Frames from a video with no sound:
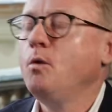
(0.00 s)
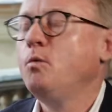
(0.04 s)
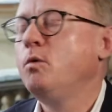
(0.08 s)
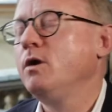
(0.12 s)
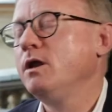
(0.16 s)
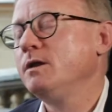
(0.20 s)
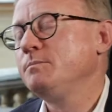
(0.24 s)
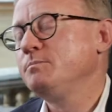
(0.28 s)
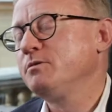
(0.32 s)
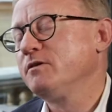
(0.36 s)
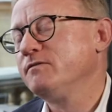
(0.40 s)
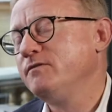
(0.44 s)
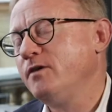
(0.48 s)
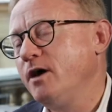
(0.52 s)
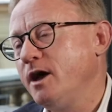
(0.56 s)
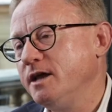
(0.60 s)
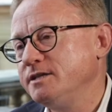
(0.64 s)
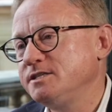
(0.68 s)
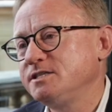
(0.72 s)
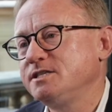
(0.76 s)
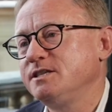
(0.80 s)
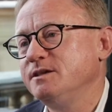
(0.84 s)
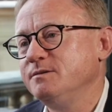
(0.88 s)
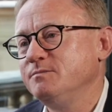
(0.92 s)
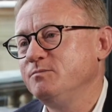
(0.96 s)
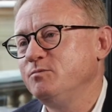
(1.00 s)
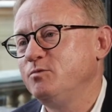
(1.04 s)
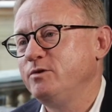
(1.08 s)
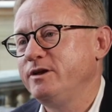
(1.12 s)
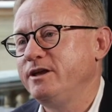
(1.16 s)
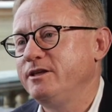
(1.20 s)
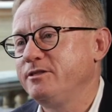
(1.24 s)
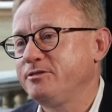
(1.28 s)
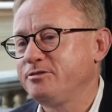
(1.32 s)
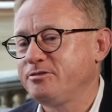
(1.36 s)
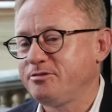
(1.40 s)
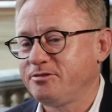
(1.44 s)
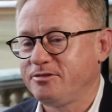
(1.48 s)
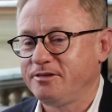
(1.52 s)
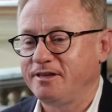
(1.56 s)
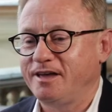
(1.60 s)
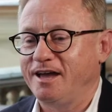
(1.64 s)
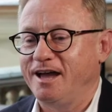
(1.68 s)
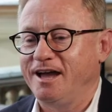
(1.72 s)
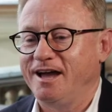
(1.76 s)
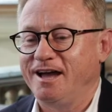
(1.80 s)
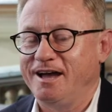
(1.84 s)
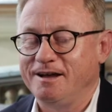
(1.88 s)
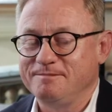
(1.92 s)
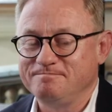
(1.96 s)
Well, it provides them with,
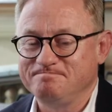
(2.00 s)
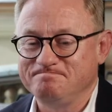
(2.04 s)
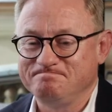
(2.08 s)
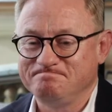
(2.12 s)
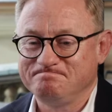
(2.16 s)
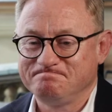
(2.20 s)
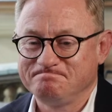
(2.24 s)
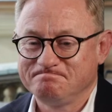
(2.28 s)
um,